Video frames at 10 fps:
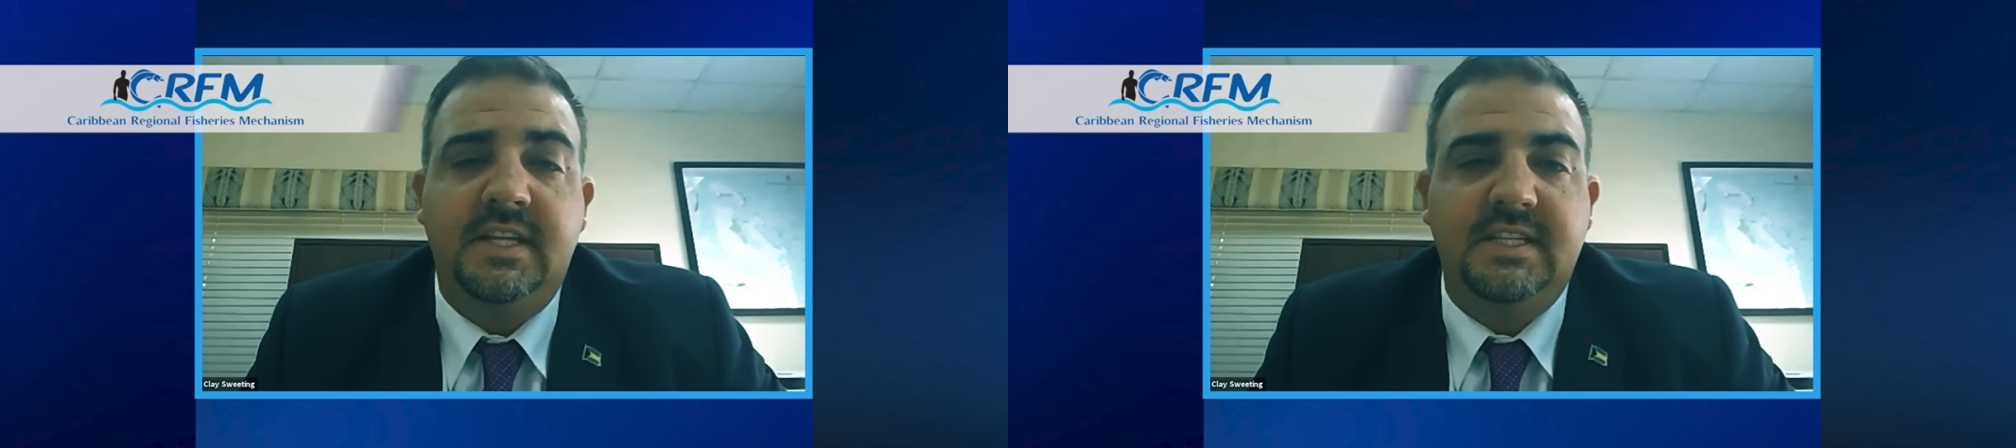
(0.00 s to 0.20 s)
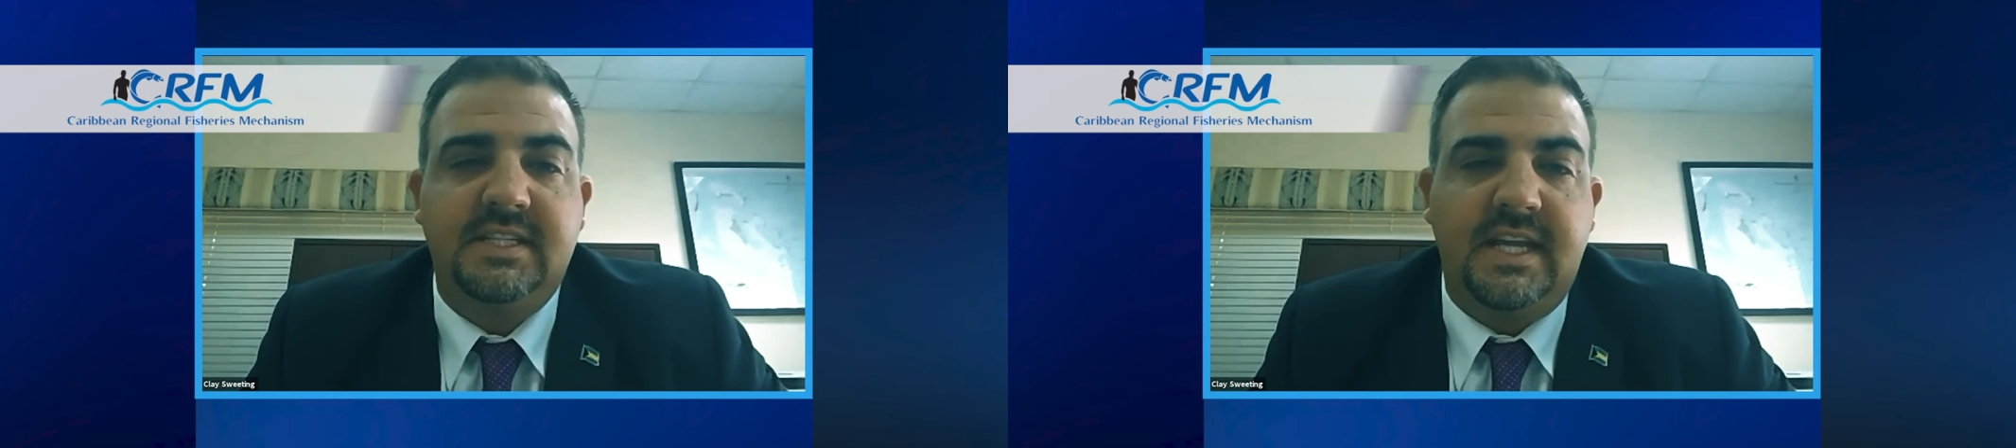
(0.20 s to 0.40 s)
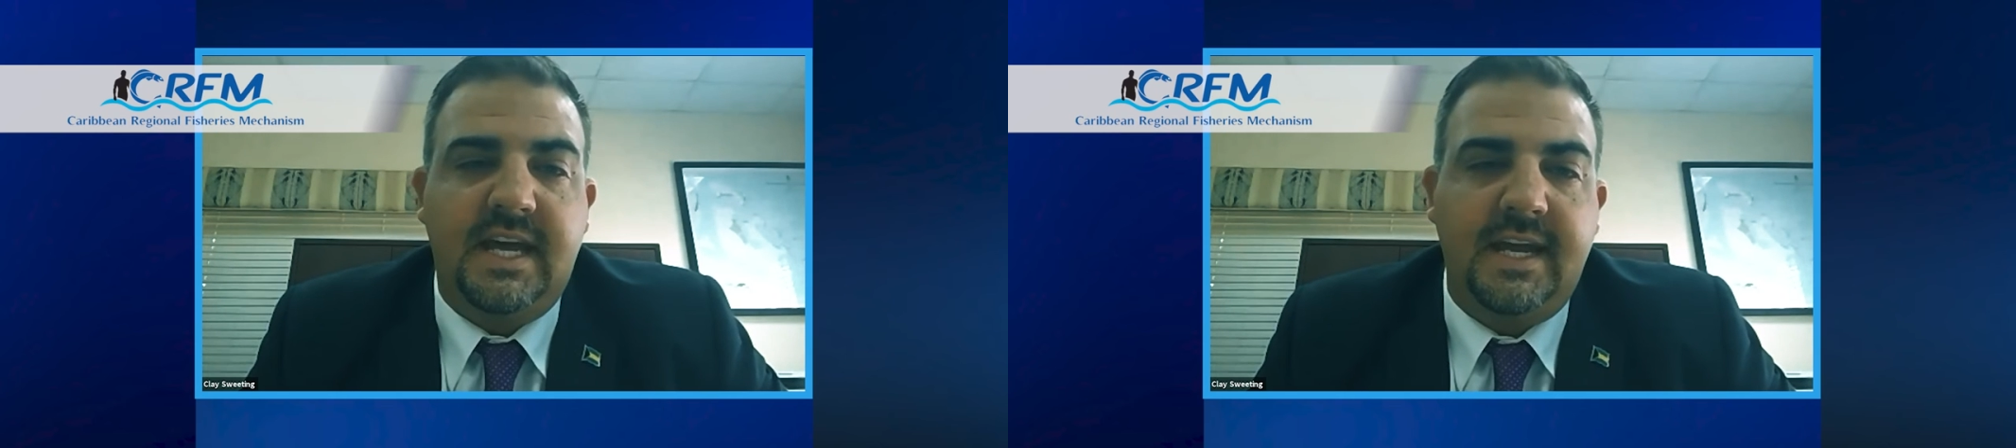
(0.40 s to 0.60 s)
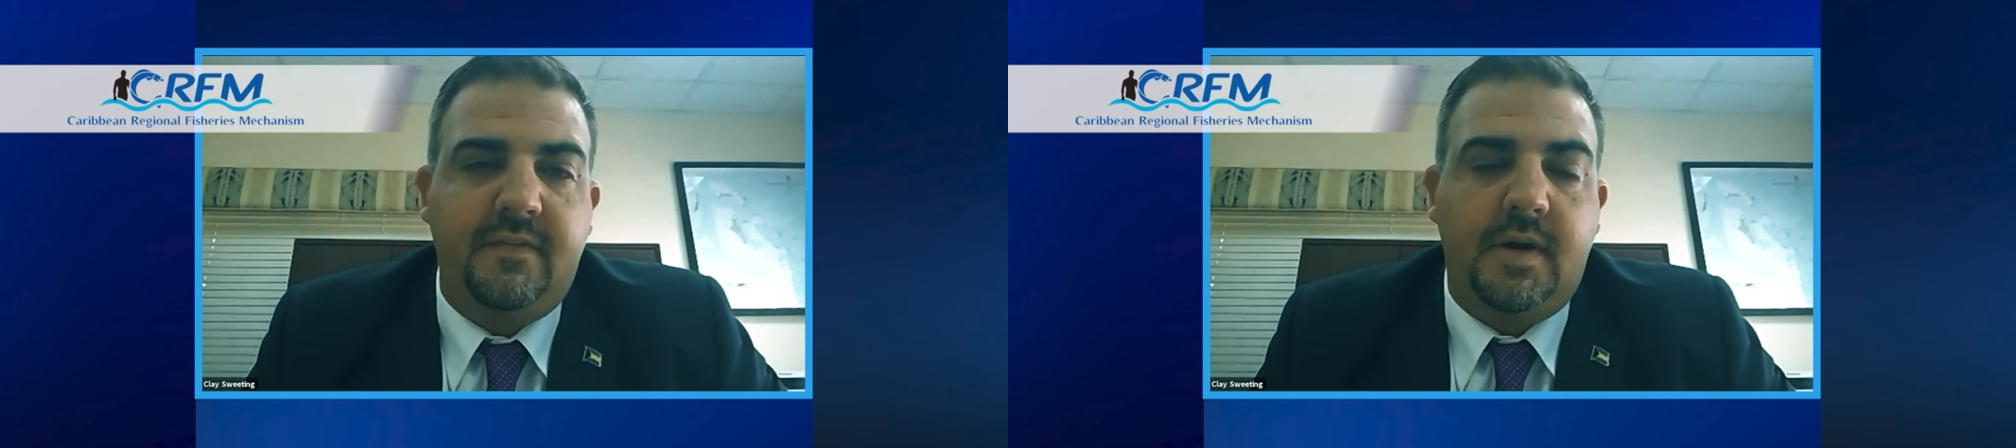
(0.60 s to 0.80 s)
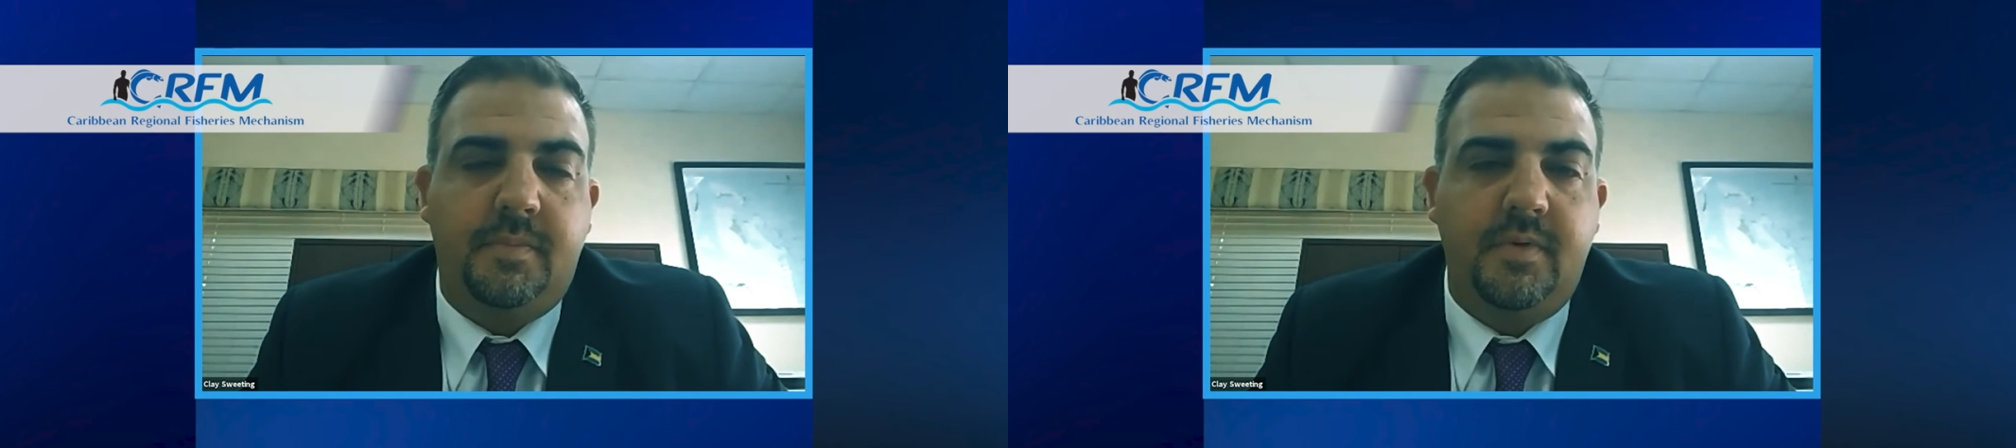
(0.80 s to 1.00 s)
designed
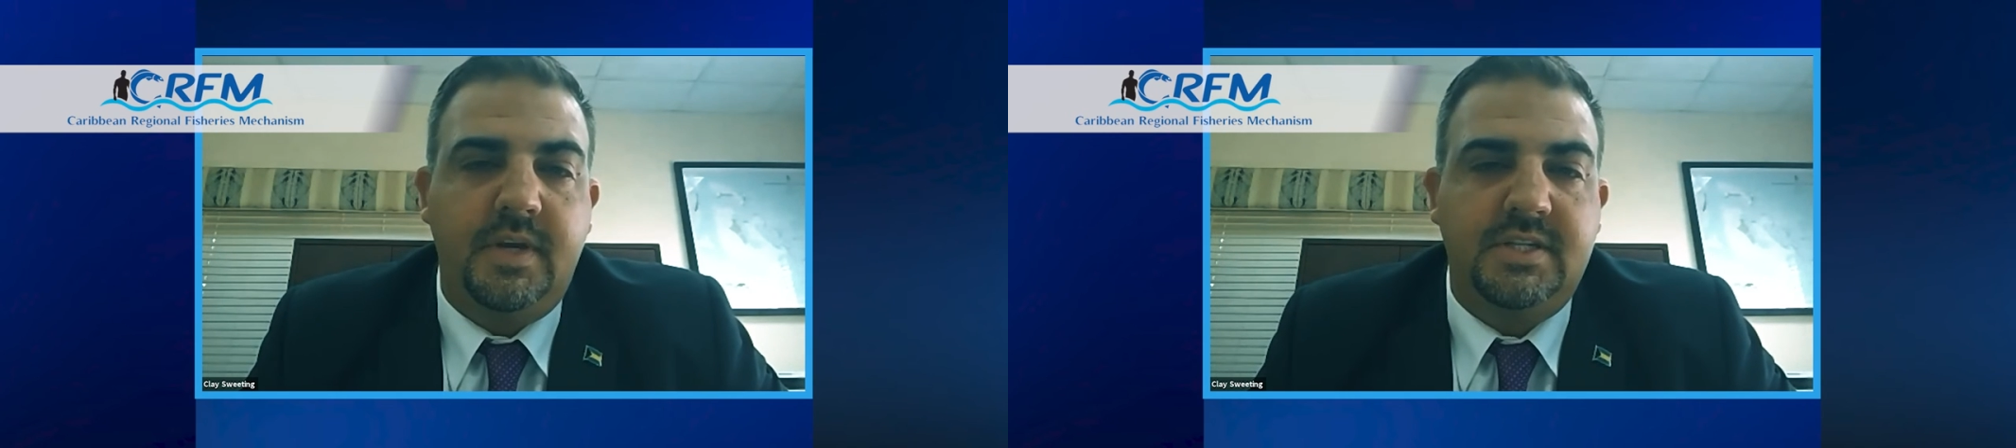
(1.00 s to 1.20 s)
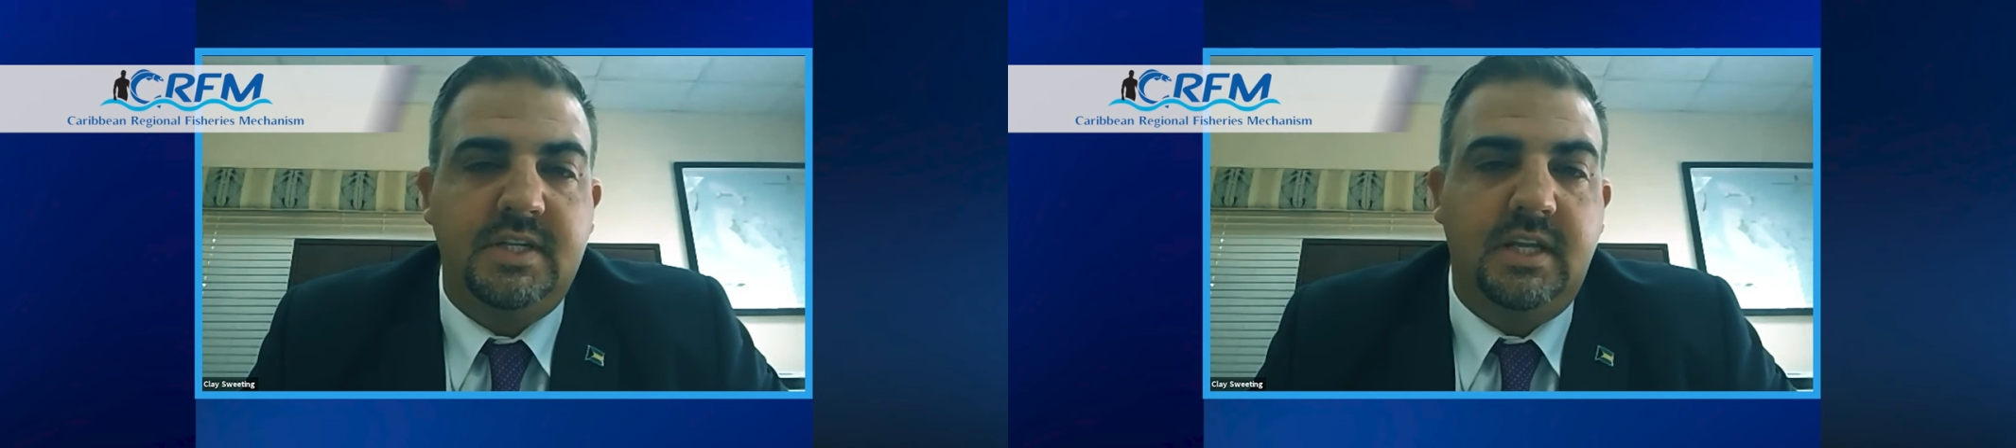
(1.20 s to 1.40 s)
for operation